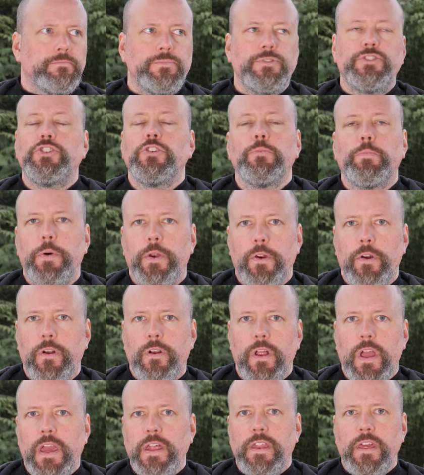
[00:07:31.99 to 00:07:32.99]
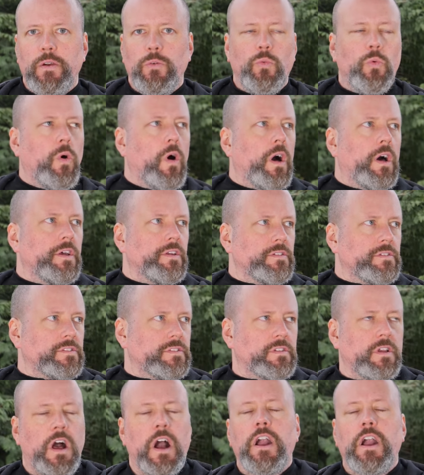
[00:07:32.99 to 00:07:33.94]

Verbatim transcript: Jupiter and it was